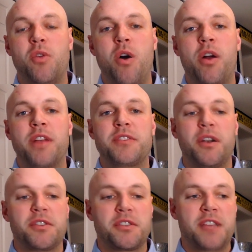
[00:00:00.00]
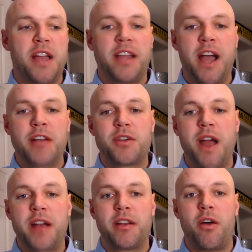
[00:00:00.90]
And so long as there's a
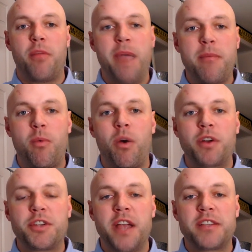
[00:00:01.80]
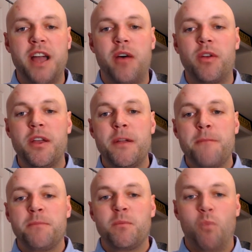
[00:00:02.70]
signed contract and all the paperwork shakes
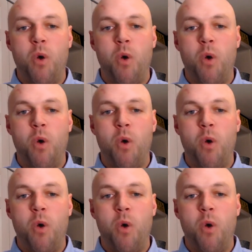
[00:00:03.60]
out,